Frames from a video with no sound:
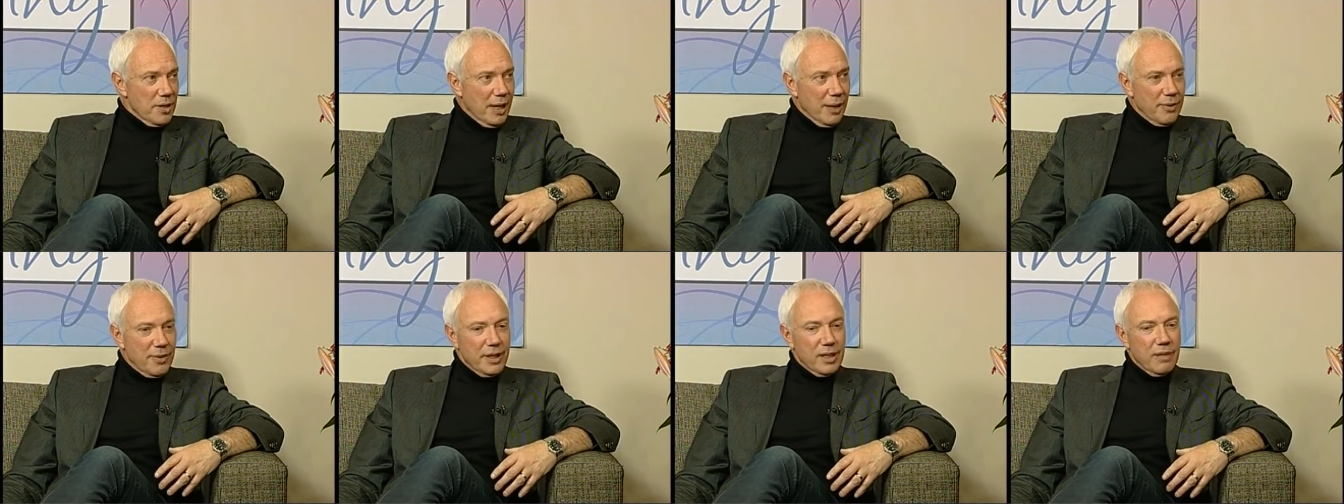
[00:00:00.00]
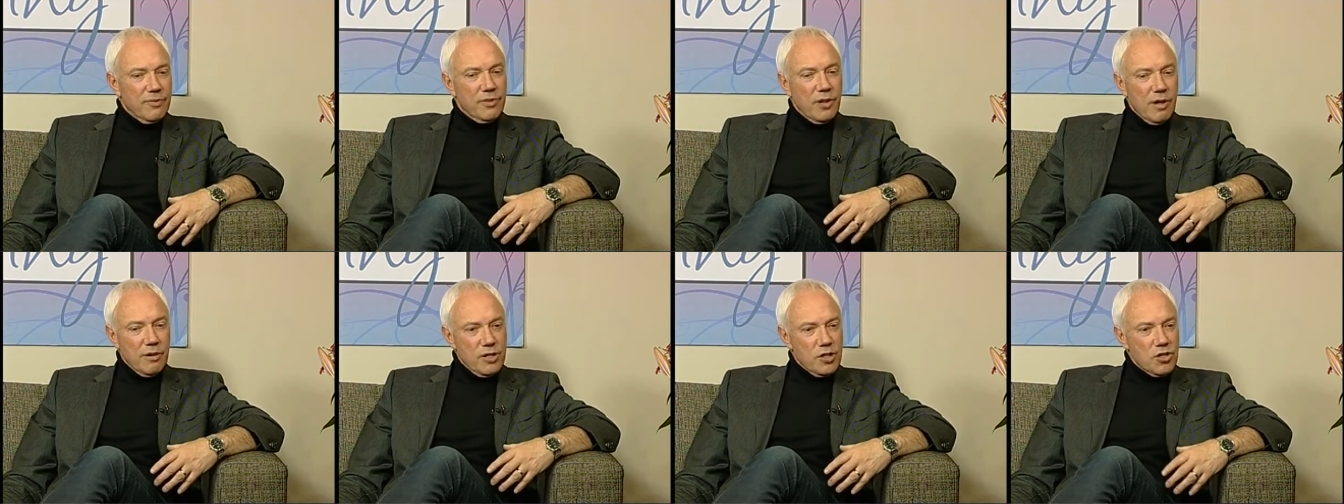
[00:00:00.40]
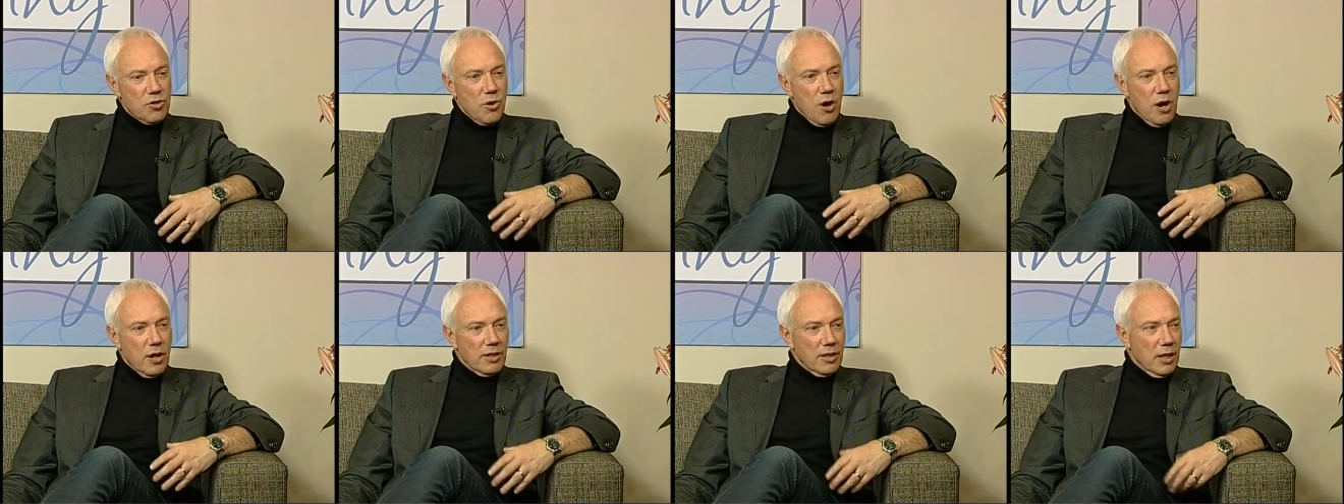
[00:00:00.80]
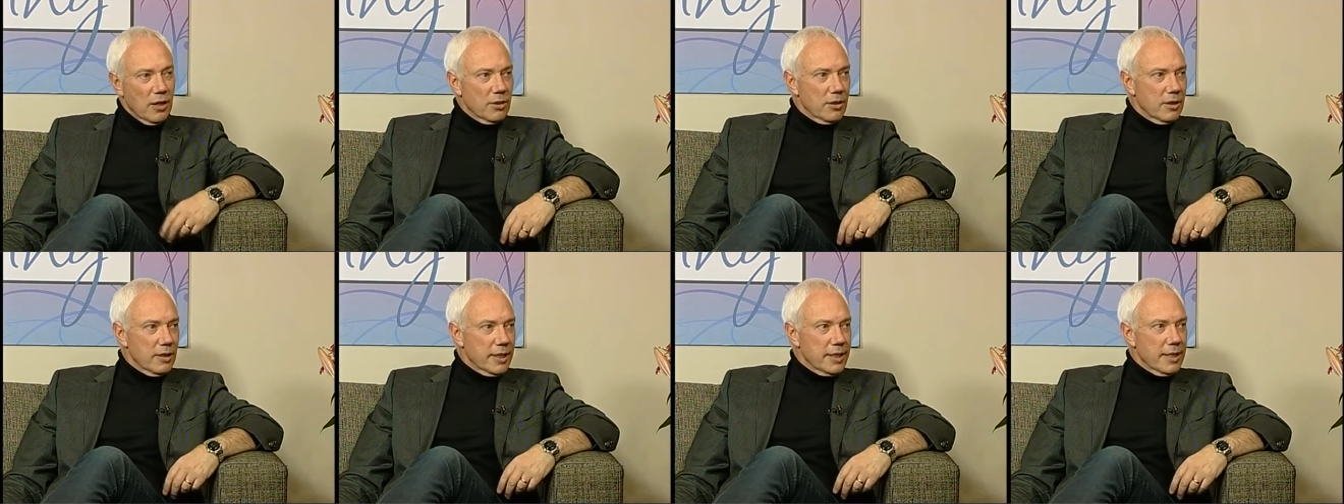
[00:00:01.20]
I think a very strong
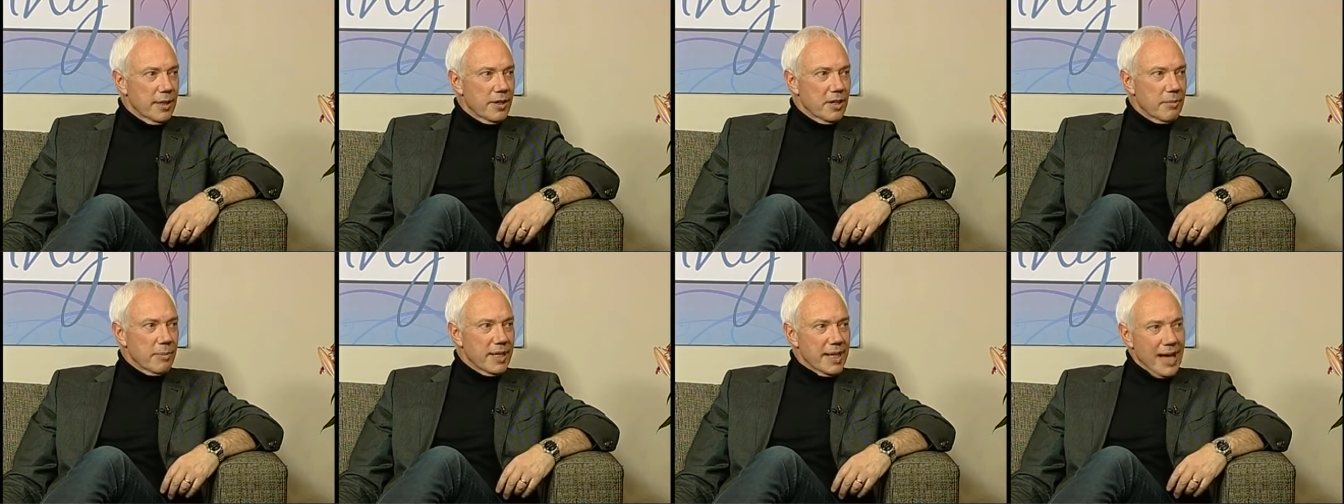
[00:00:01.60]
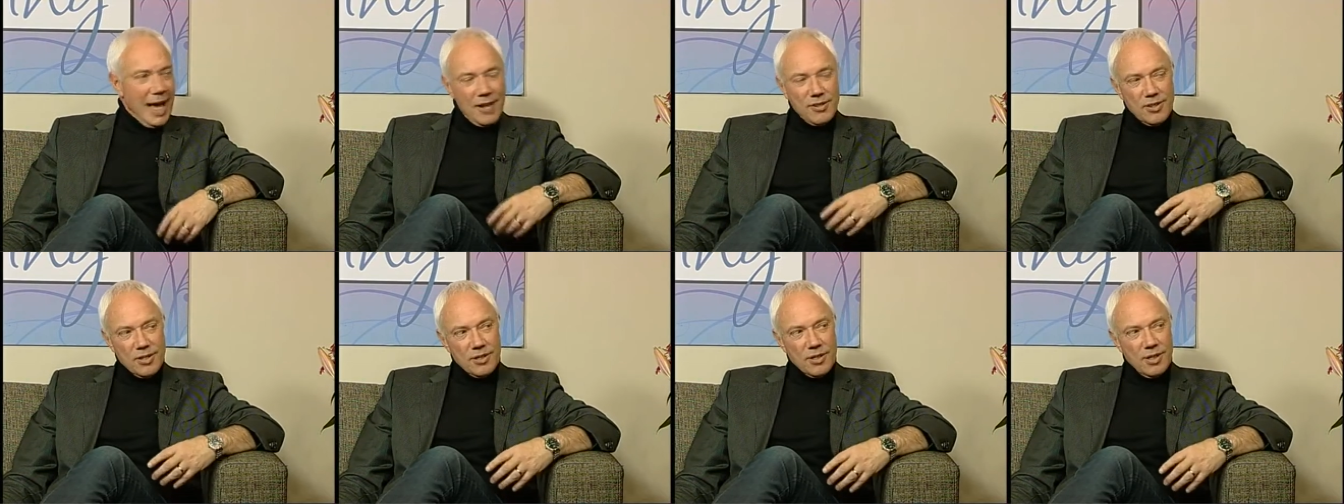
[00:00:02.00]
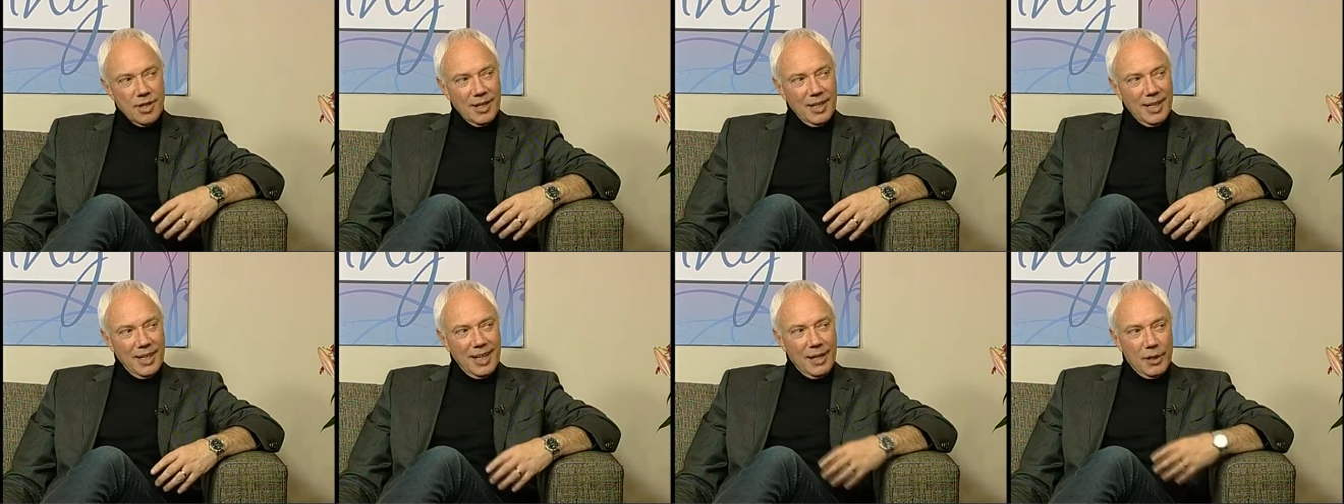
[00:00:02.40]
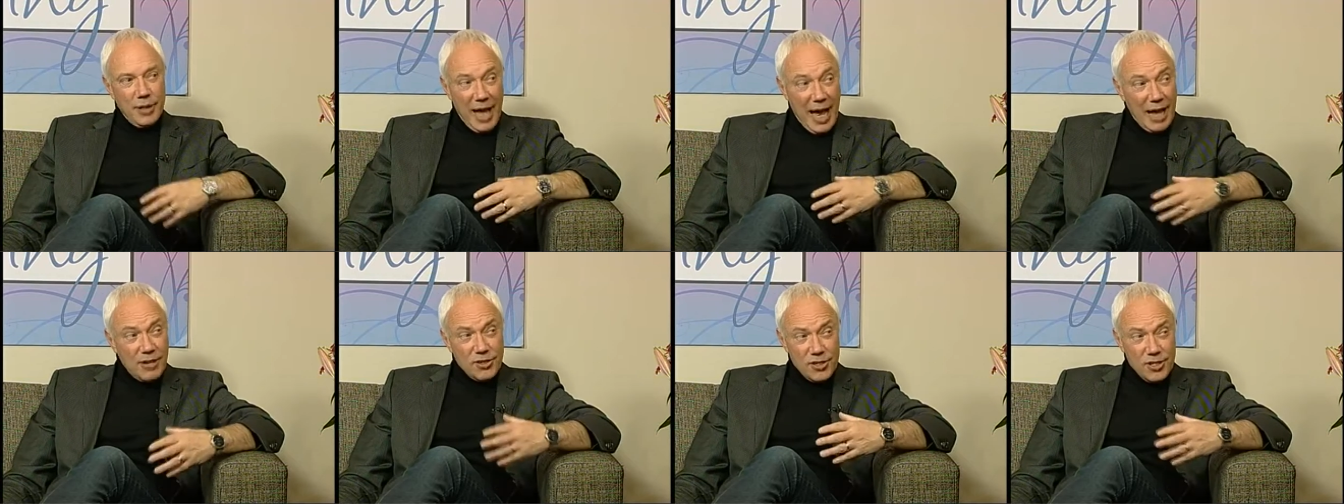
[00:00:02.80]
local economy. It hasn't, it
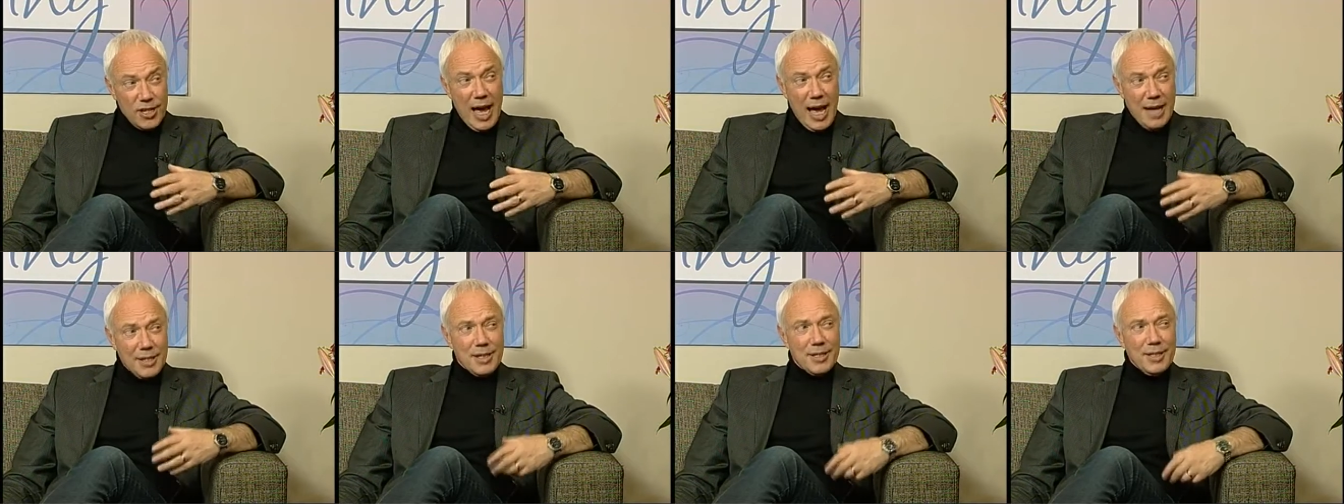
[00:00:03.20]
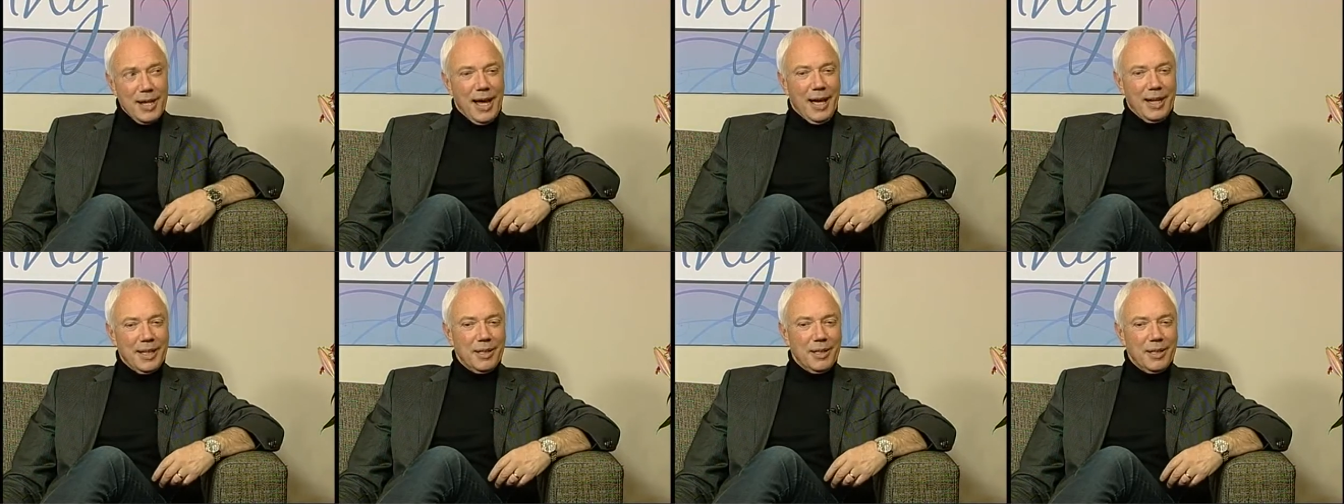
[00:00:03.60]
has started now.